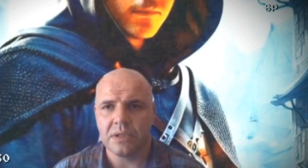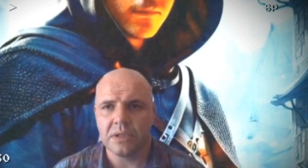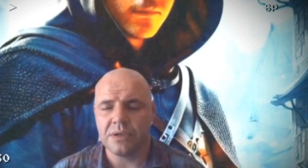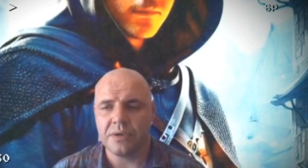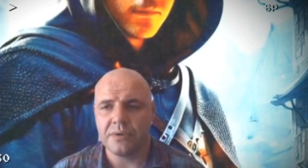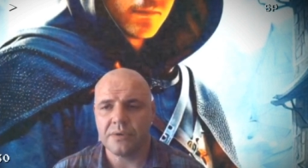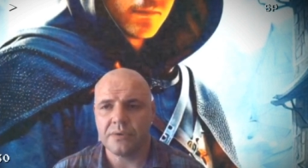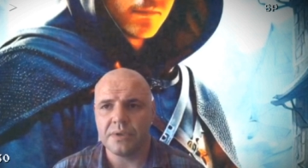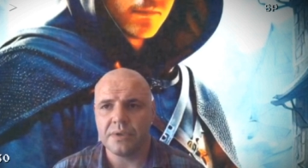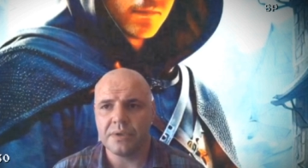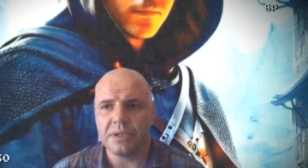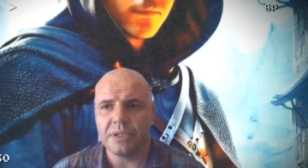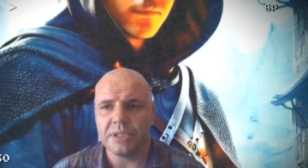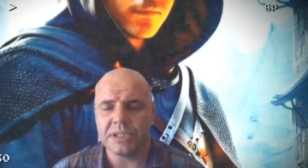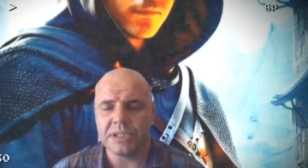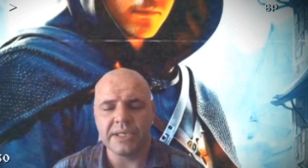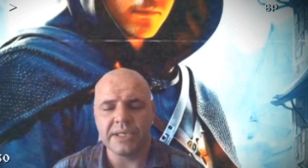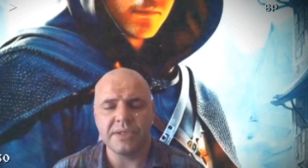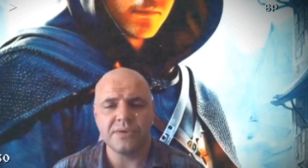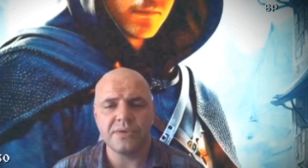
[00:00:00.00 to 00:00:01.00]
You know, in, in
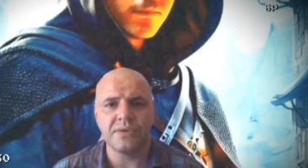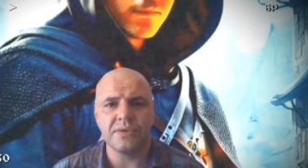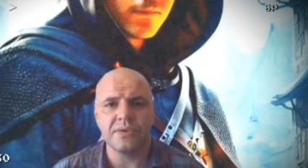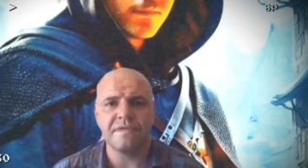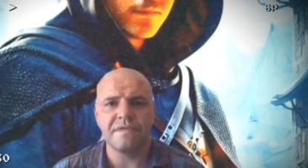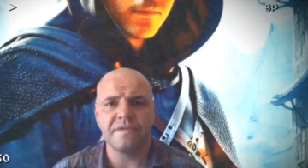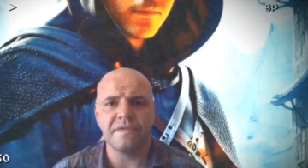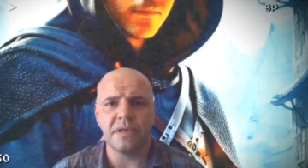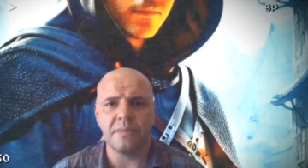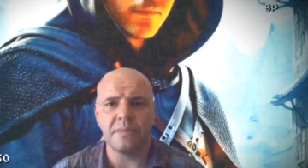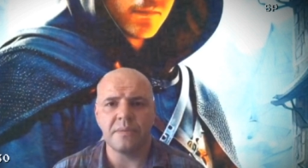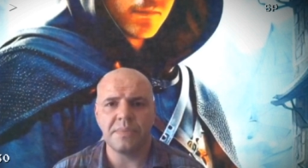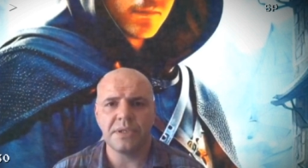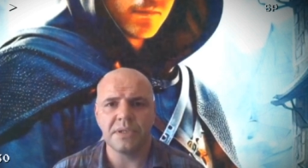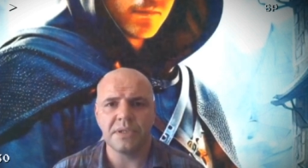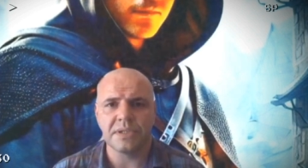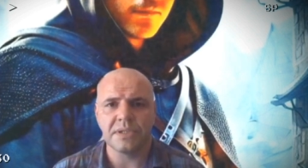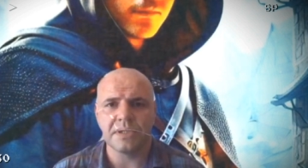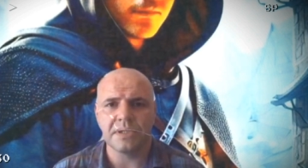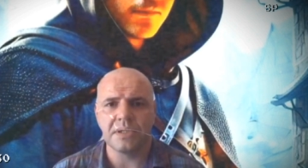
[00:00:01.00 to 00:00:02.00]
his letter to the
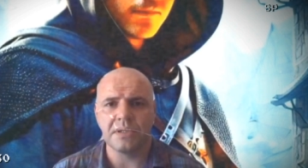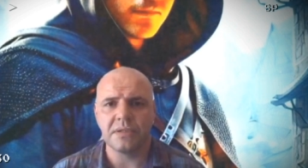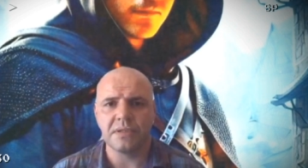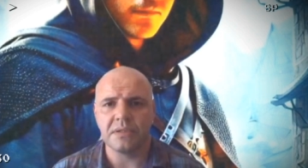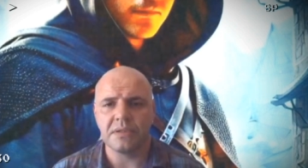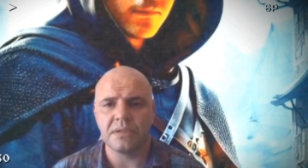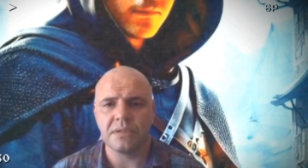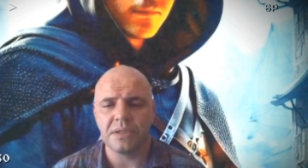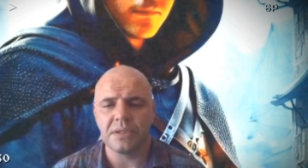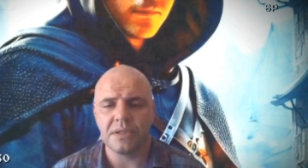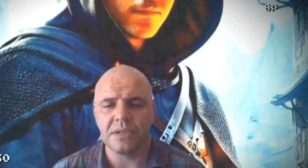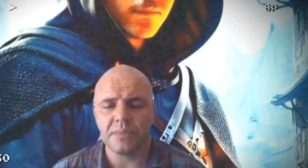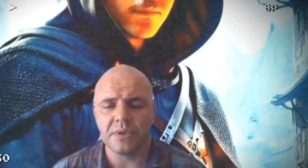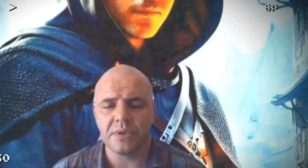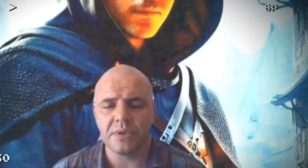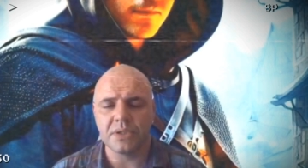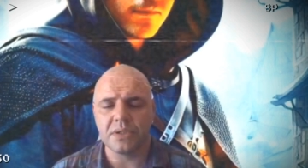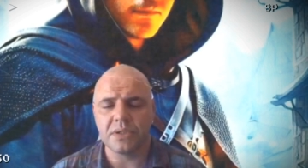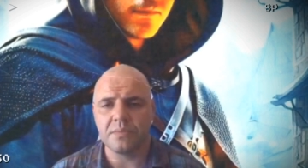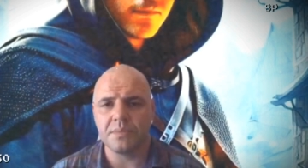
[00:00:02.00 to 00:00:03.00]
Philippians, the, the
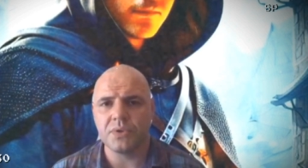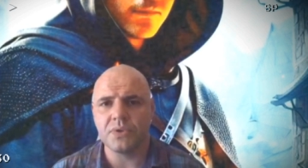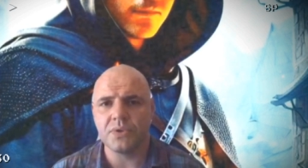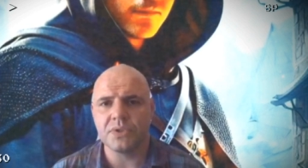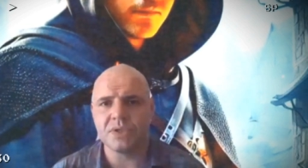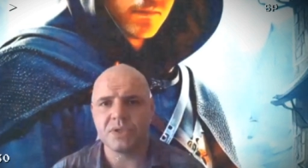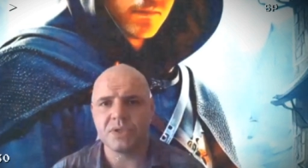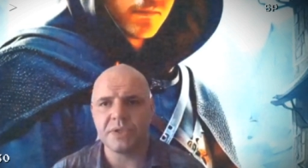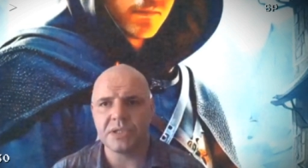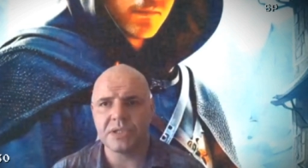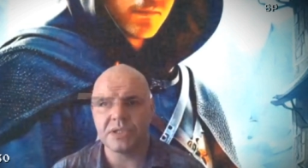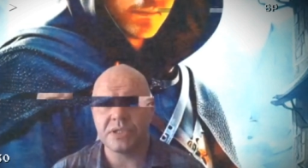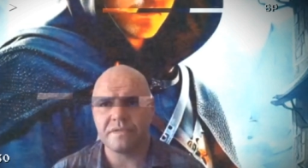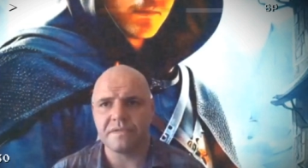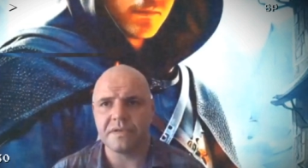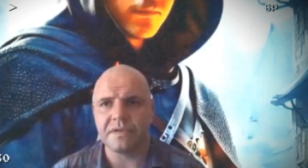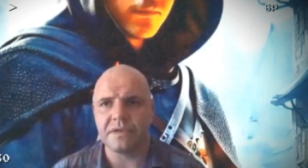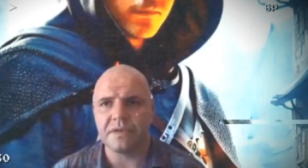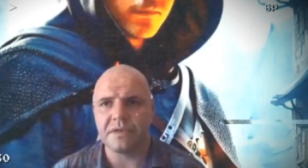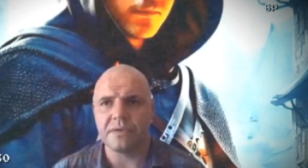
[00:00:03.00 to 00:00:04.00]
Apostle Paul speaks
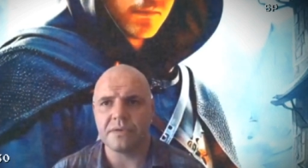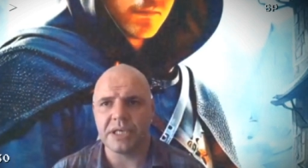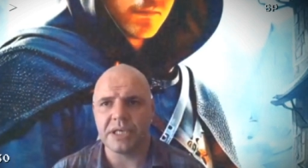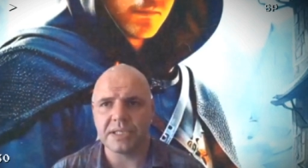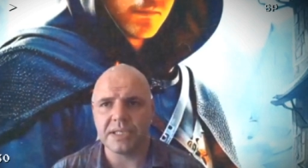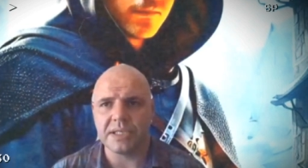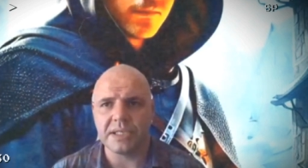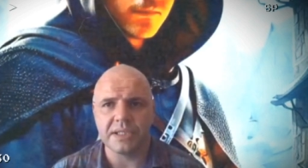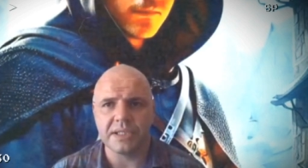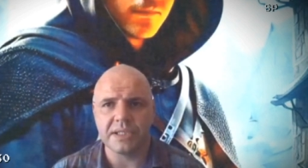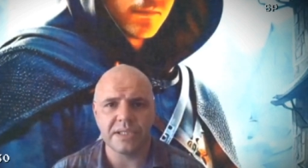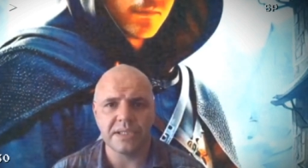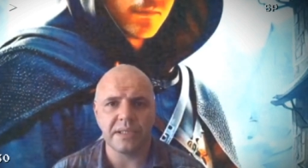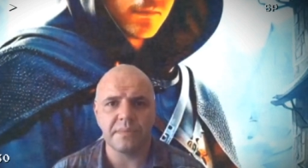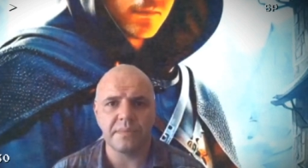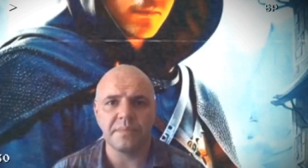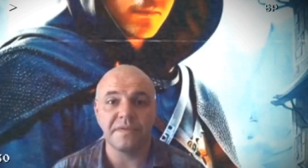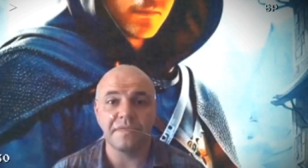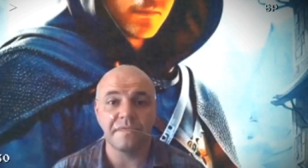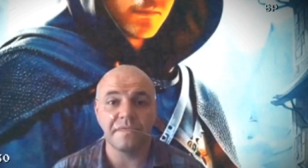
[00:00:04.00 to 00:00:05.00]
of a race that is
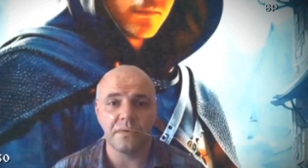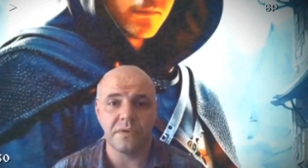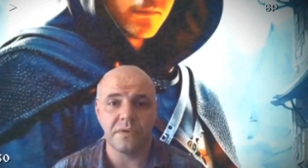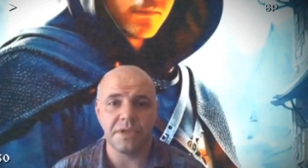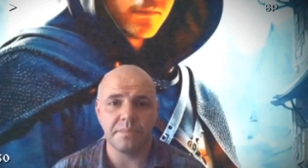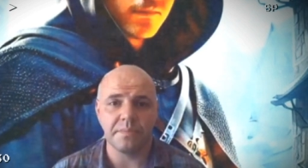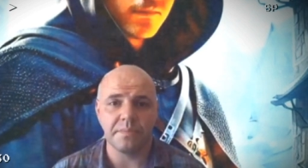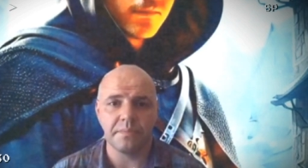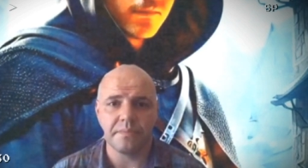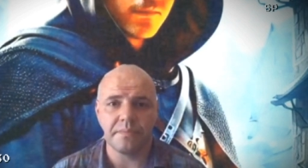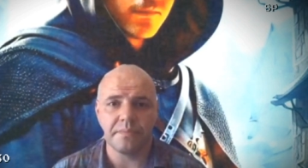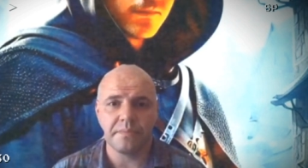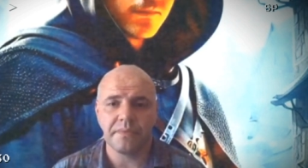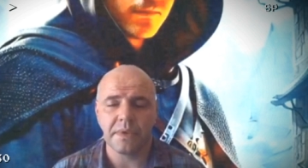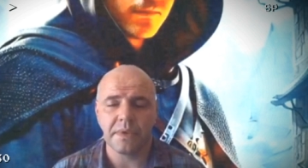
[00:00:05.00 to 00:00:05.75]
set before him.